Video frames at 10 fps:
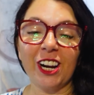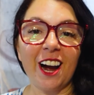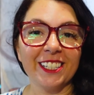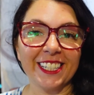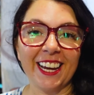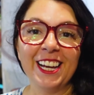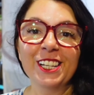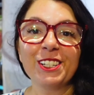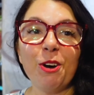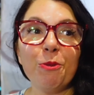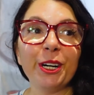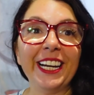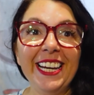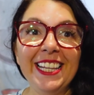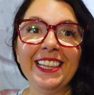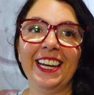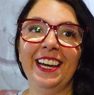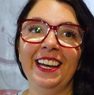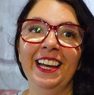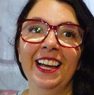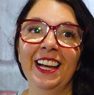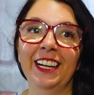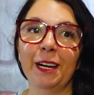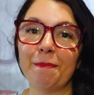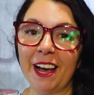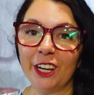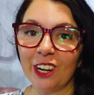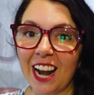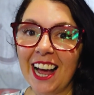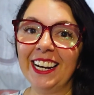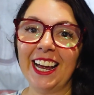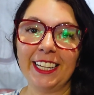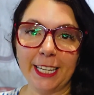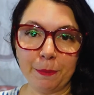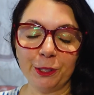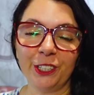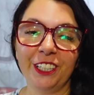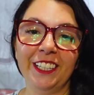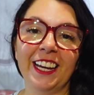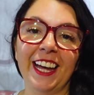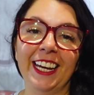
Jakarta. So we're in the Kemayoran neighborhood